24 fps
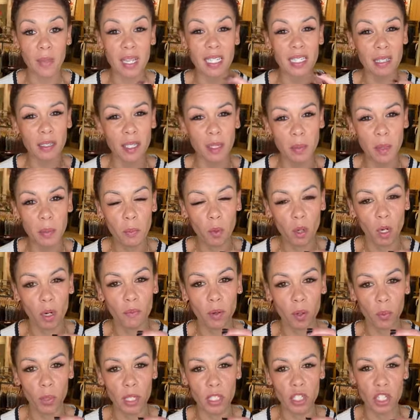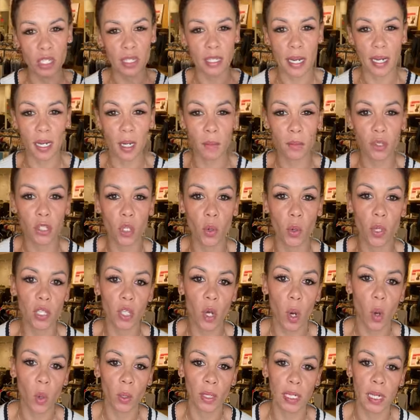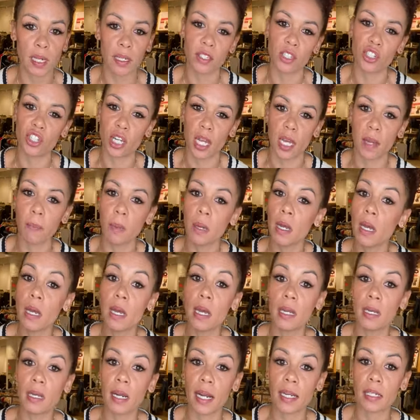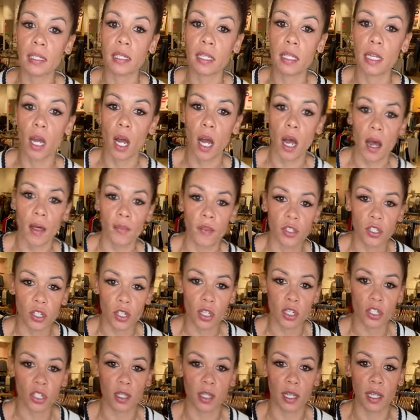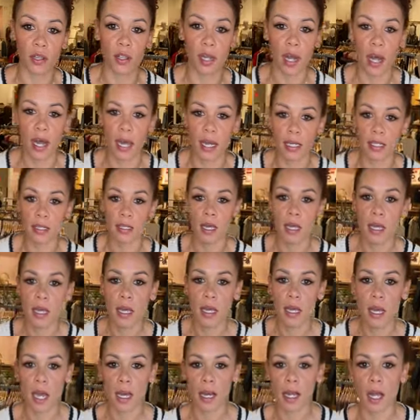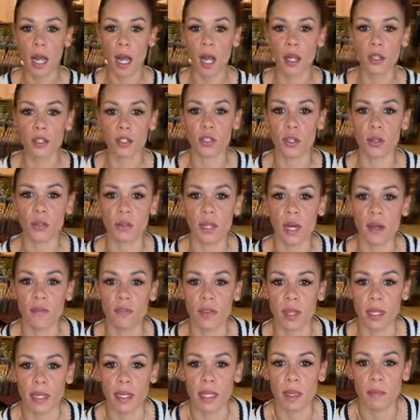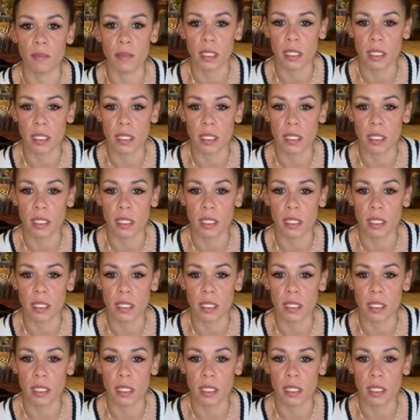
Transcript: it's a little bit more of a rigid denim, so it's holding its shape nicely on the tush and the thighs. And I also love the hem